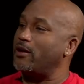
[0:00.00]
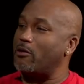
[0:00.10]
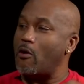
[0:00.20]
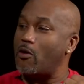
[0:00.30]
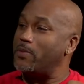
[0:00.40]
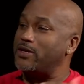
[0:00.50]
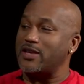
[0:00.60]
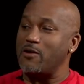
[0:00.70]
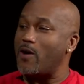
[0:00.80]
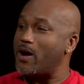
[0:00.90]
called me and
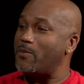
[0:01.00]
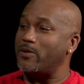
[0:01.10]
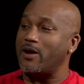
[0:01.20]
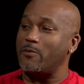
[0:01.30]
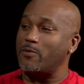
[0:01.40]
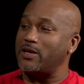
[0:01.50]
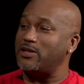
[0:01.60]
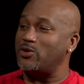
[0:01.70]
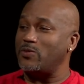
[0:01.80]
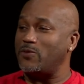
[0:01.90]
said, "Hey Robert, I want to
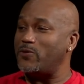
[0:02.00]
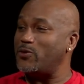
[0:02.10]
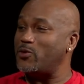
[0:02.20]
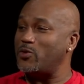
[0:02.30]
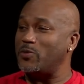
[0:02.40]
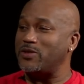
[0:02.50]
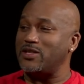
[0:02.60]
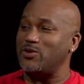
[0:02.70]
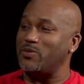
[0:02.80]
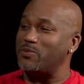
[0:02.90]
get you in a film, let's
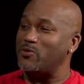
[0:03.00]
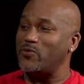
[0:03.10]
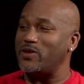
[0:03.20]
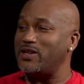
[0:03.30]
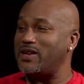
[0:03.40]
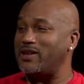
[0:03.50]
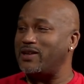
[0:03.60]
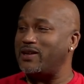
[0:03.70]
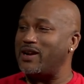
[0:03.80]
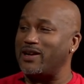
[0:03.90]
get you in a movie, da da
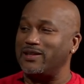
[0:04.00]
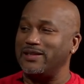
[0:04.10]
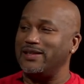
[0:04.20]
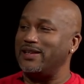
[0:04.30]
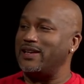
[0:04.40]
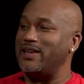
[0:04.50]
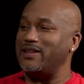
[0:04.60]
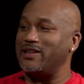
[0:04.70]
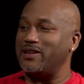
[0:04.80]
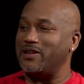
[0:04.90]
da da,"
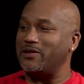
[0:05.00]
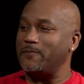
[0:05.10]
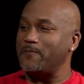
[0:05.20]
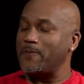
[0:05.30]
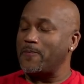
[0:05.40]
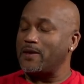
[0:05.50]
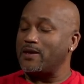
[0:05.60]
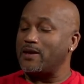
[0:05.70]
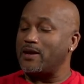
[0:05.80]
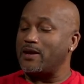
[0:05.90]
and uh,
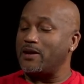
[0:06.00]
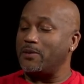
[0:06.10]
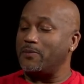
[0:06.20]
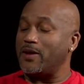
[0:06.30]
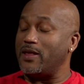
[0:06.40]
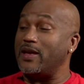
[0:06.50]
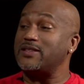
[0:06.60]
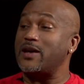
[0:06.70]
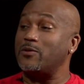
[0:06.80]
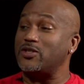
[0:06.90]
um, and
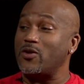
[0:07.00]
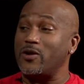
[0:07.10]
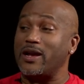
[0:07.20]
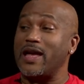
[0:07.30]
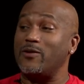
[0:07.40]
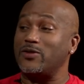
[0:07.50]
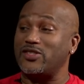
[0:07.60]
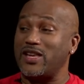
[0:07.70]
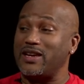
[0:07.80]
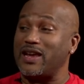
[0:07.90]
that's how it started. I got on
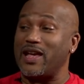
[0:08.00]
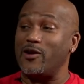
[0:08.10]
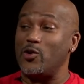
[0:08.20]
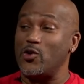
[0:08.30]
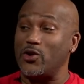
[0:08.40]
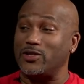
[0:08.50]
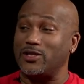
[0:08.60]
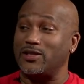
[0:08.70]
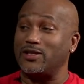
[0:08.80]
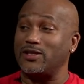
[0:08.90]
set and I got
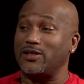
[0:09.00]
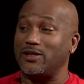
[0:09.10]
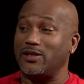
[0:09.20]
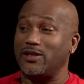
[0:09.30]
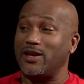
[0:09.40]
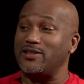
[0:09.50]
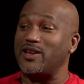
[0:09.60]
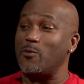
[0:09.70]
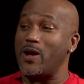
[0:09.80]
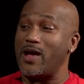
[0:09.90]
hooked. Mm. I was
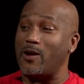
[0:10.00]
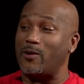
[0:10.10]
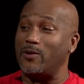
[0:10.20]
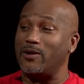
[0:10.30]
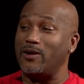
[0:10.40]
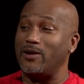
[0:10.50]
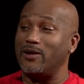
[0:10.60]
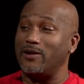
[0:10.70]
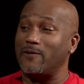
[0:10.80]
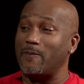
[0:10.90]
like, "Wow." Would you would
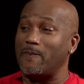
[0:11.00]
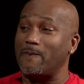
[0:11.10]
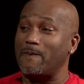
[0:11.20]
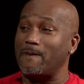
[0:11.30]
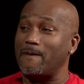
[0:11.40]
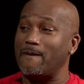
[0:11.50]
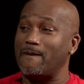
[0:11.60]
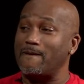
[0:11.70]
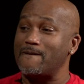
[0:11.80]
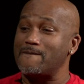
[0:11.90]
you would you love about it? Like,